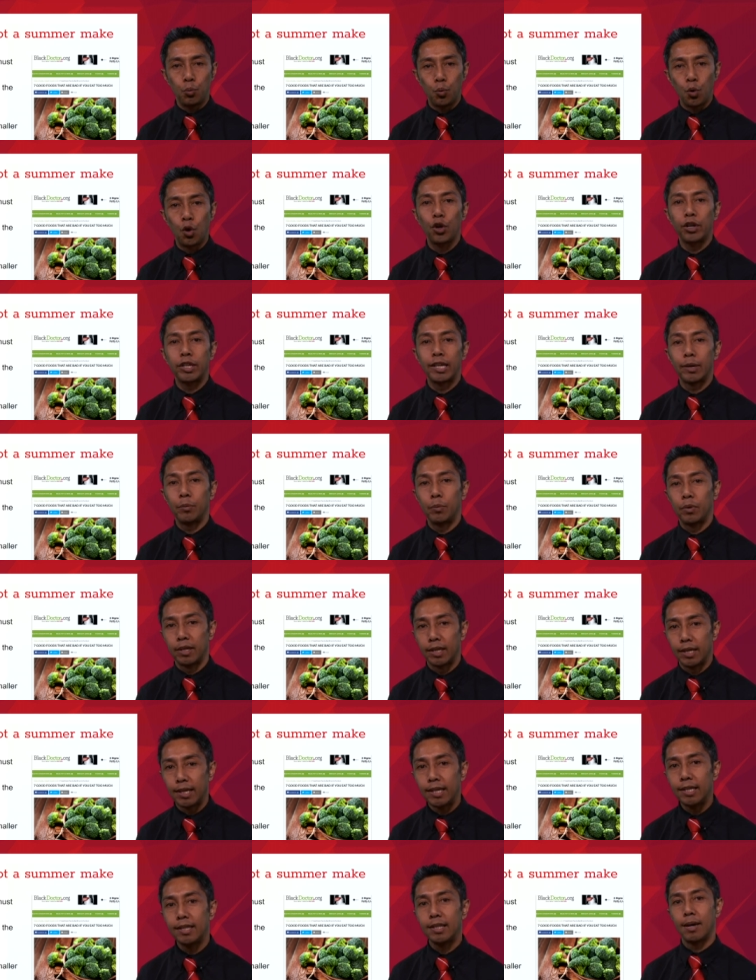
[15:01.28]
work
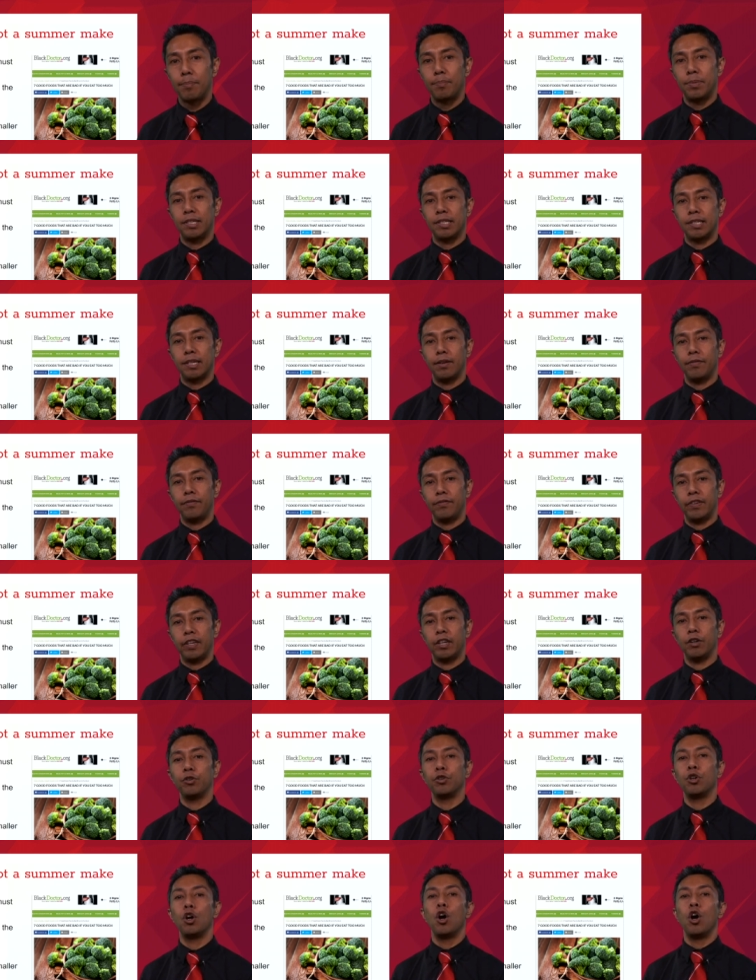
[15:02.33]
within that particular
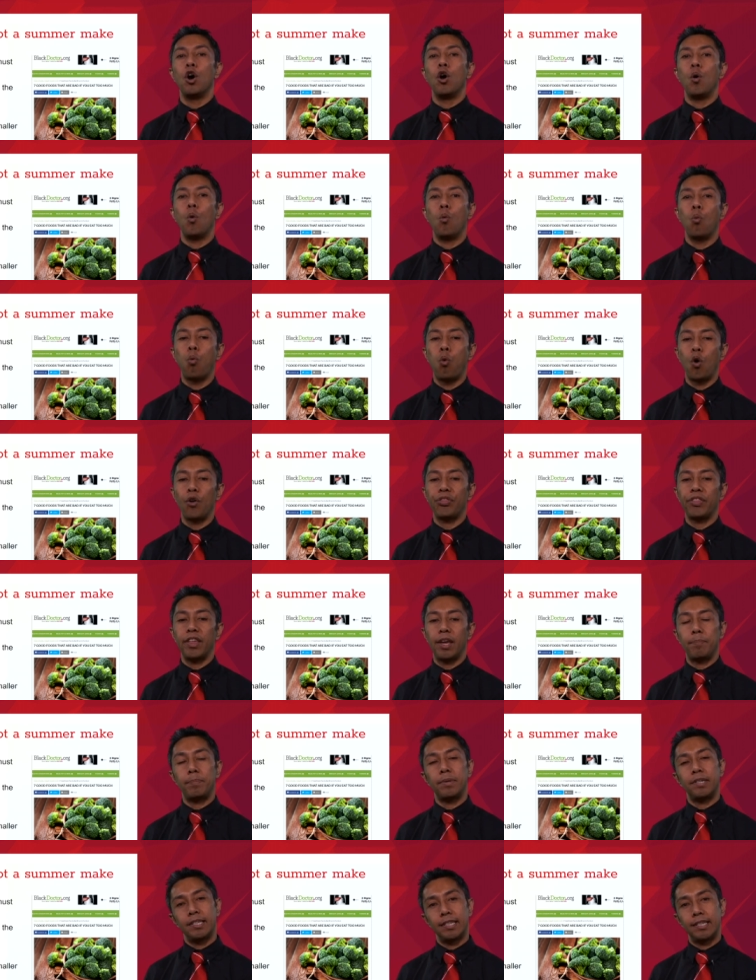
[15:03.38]
field, what their
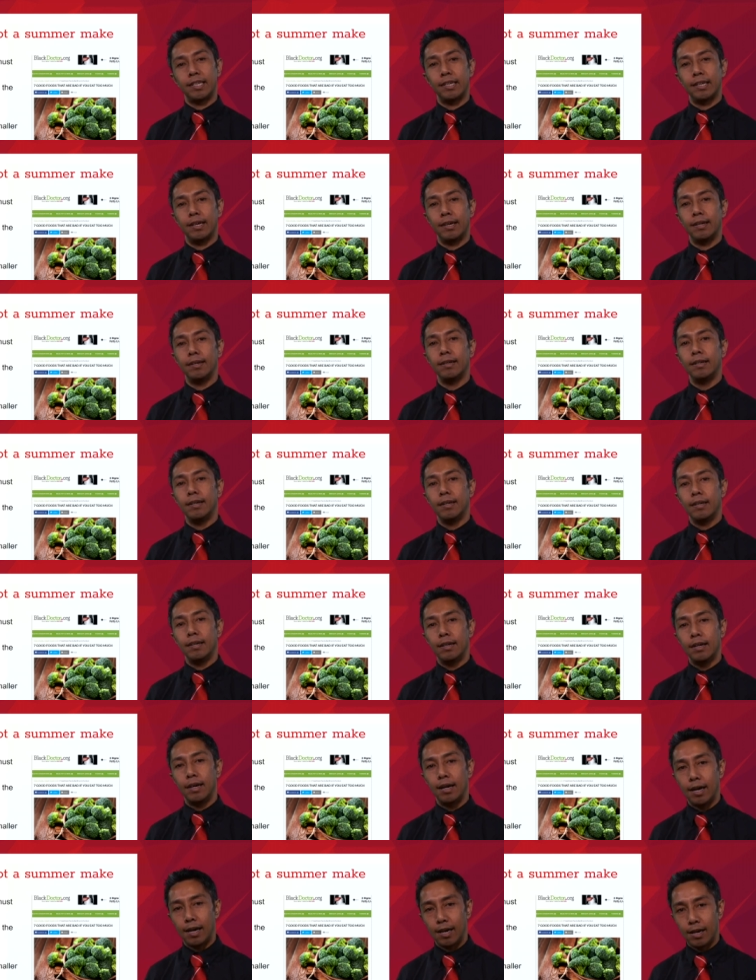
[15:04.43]
particular
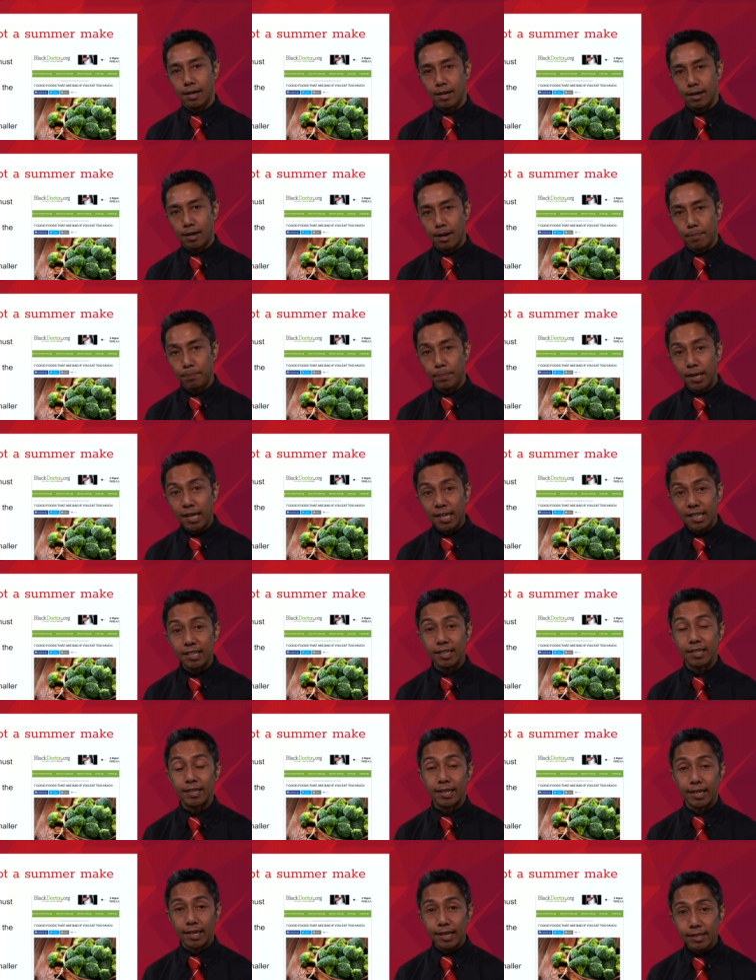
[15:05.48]
uh,
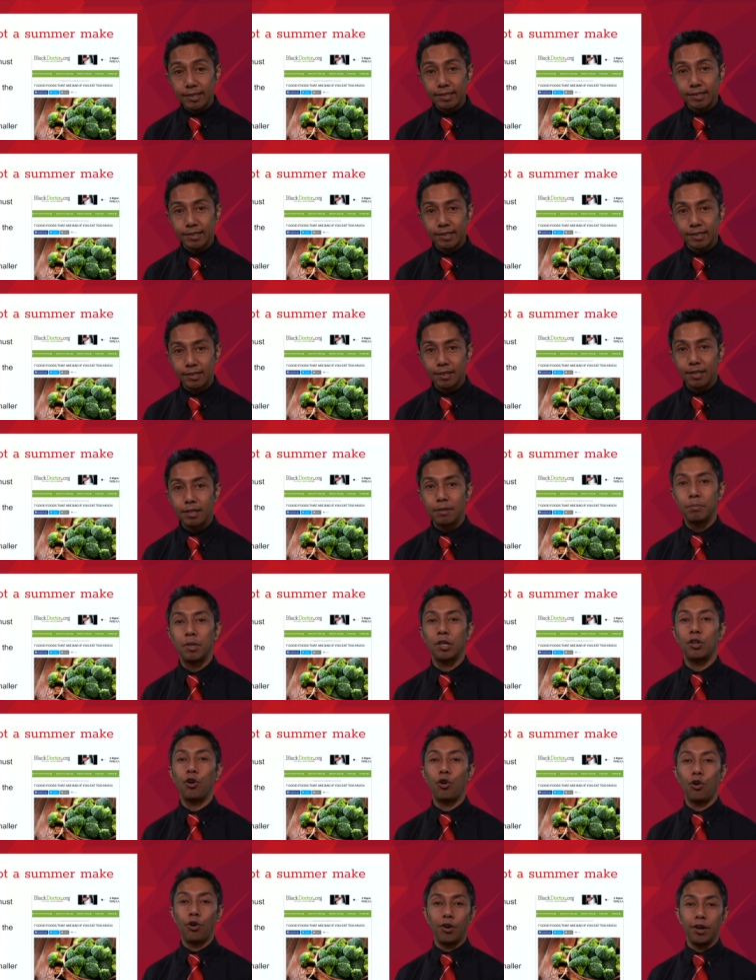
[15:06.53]
opinion is,
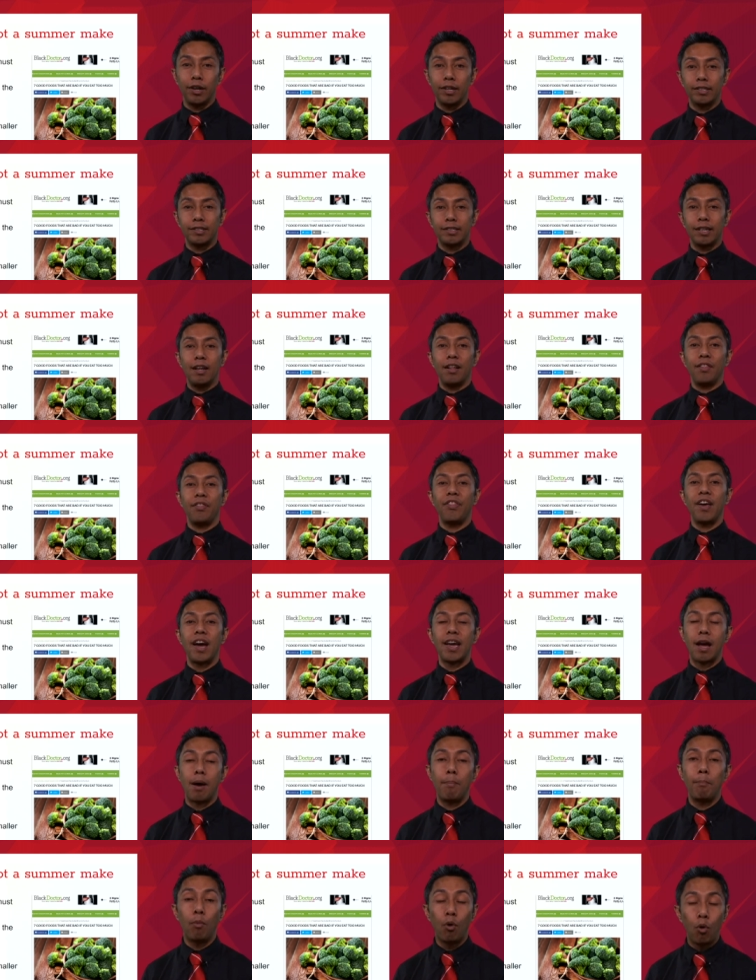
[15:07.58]
because they are
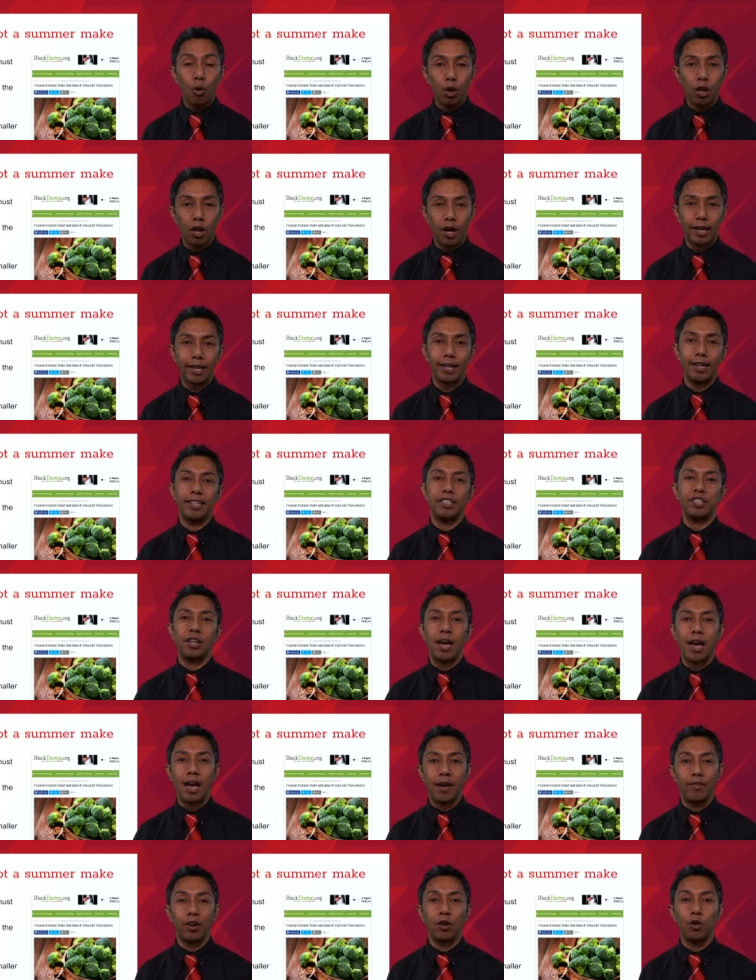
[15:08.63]
more likely to
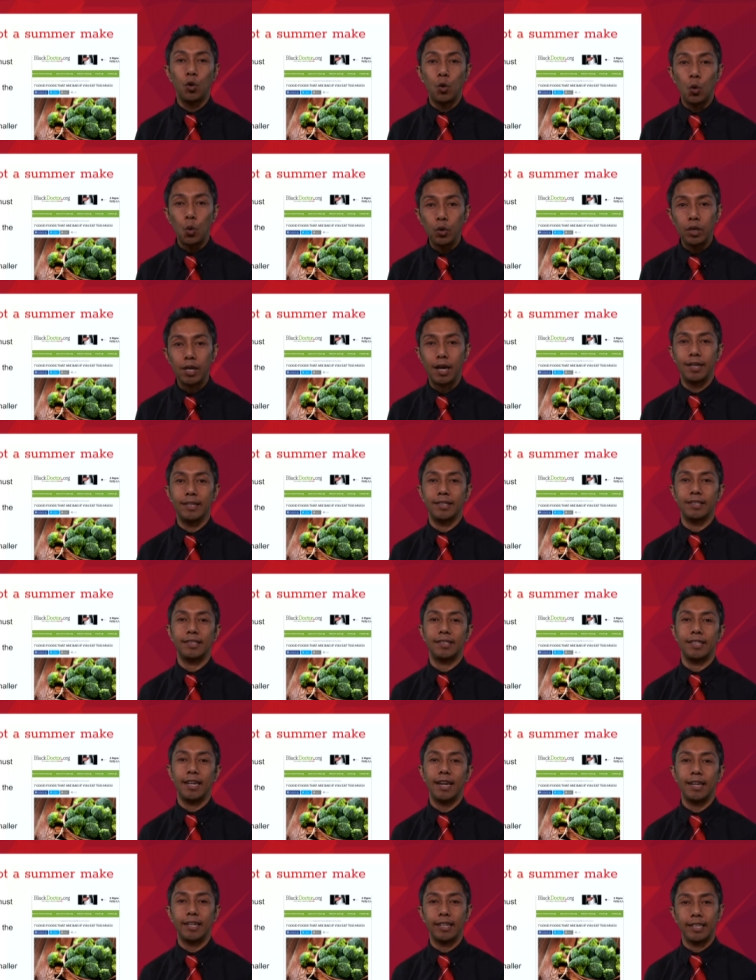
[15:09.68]
have a good
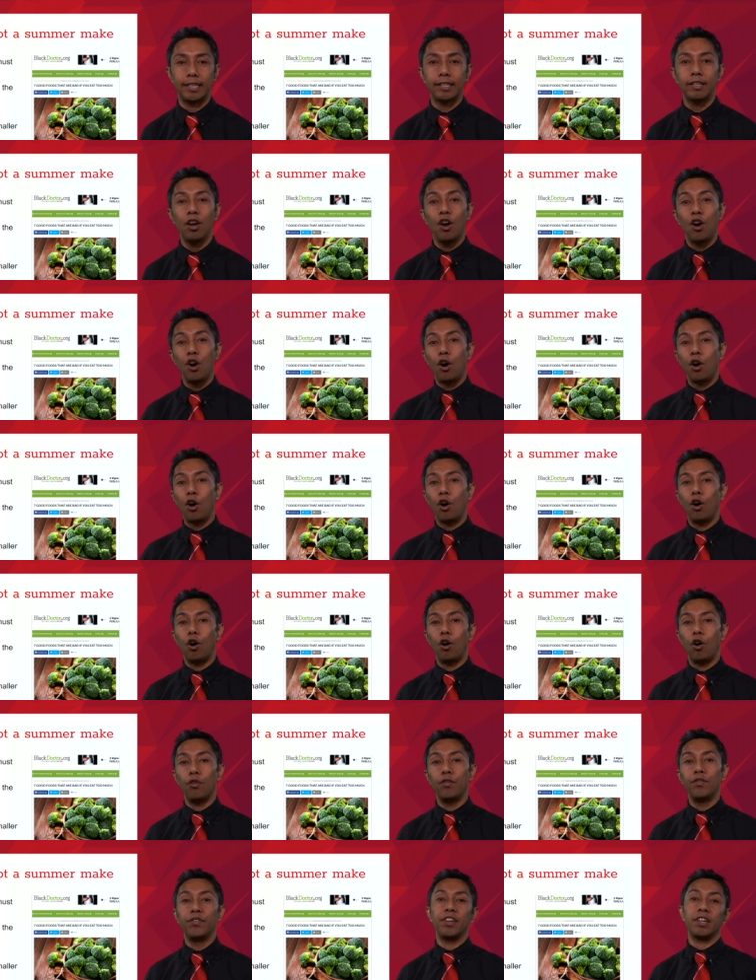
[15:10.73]
understanding
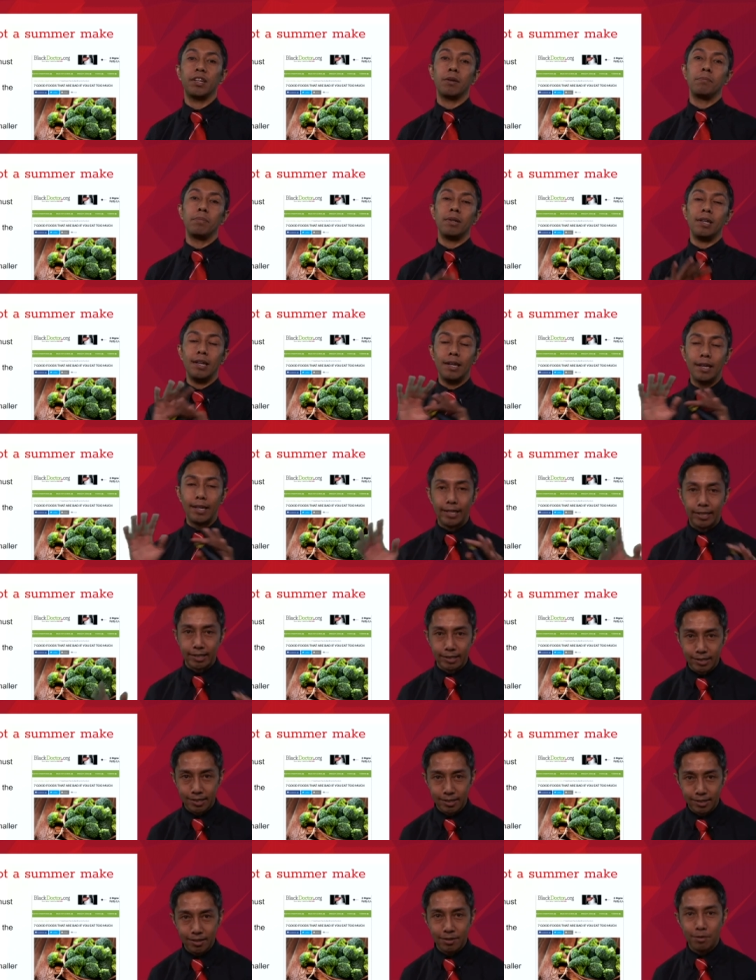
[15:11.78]
of the
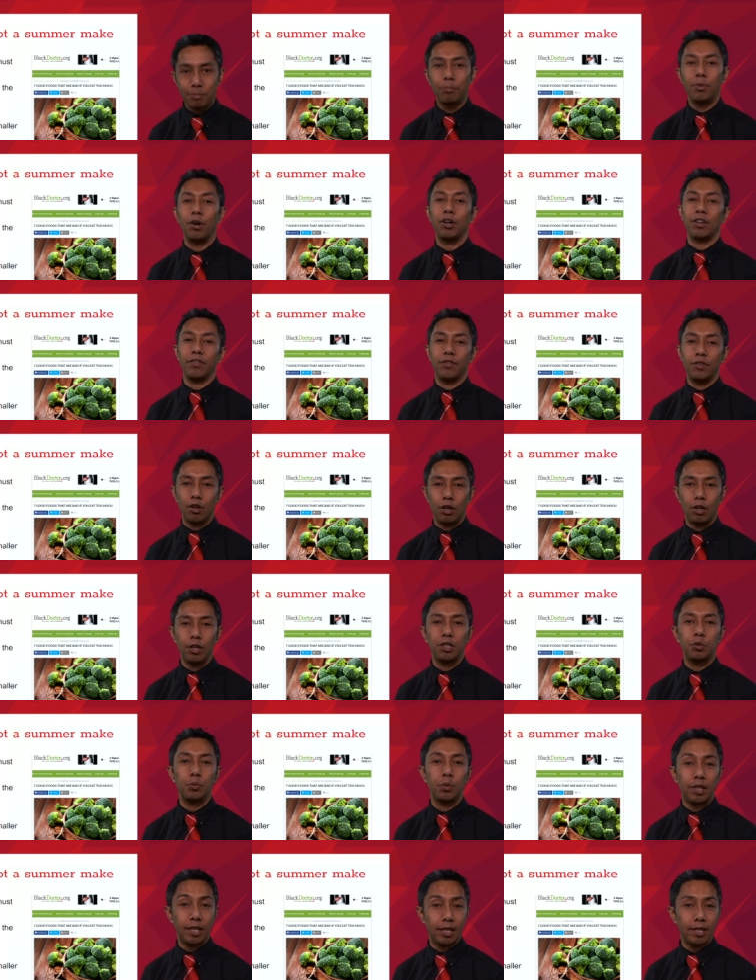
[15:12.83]
complete body of knowledge
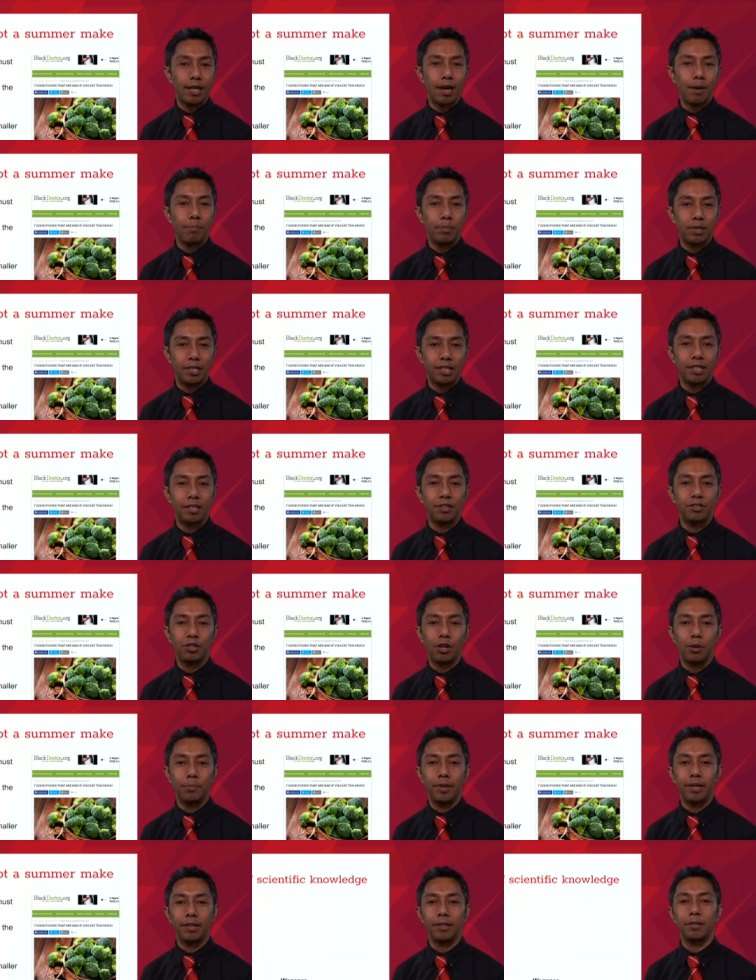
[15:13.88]
within that particular
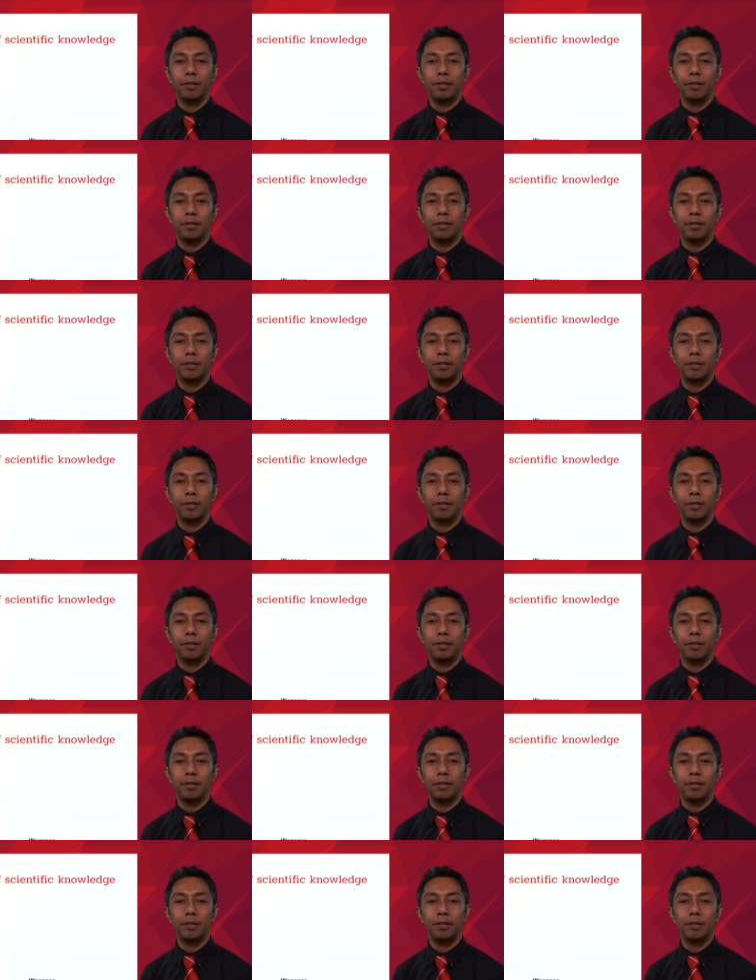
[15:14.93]
topic.